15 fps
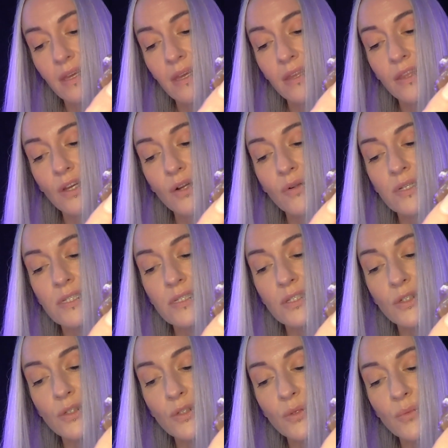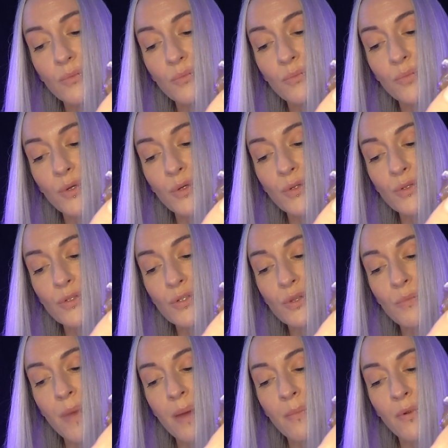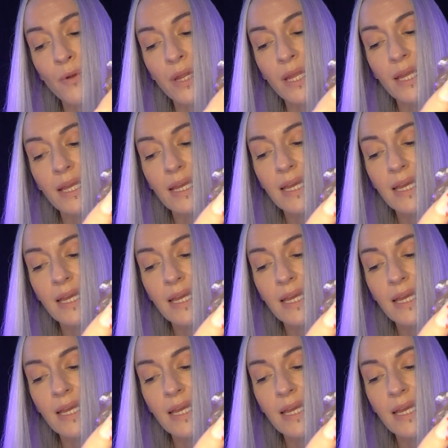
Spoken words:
The crystal boosts memory,